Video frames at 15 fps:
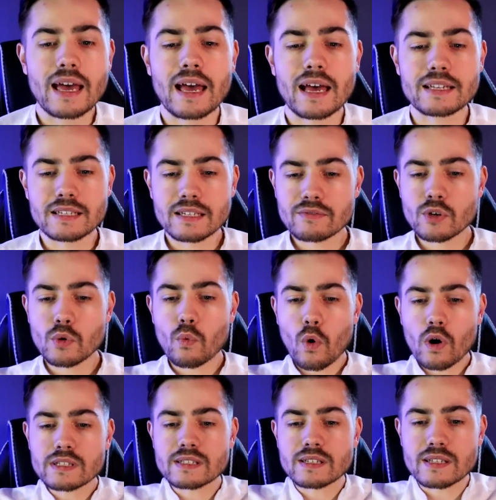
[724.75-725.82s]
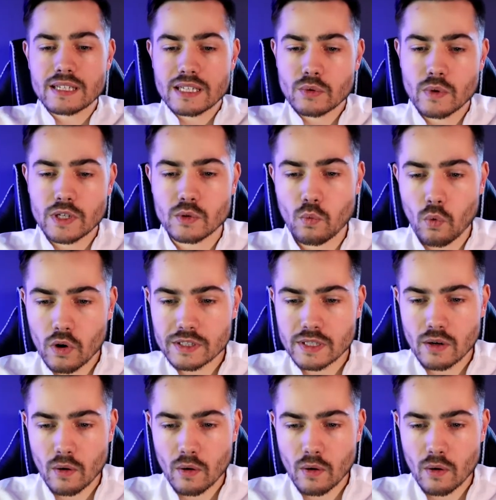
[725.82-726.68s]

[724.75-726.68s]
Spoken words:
And if you want liquid water